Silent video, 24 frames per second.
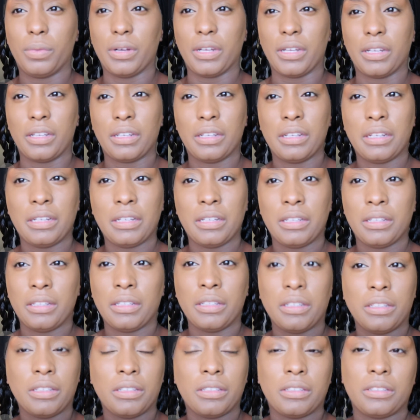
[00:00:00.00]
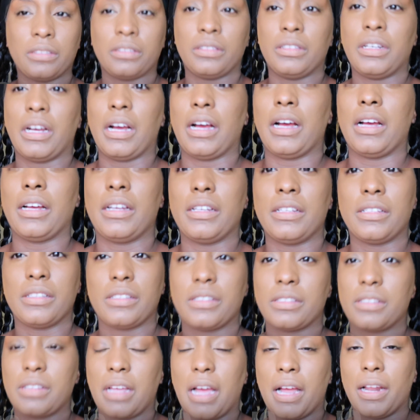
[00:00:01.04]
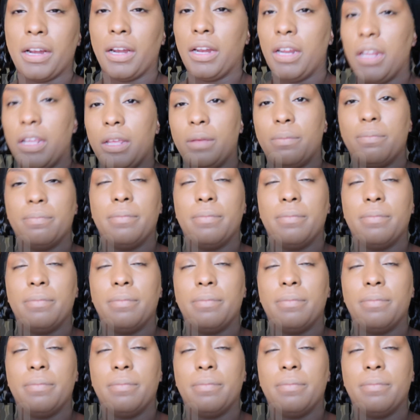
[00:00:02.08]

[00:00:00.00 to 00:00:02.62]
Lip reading: but you guys, it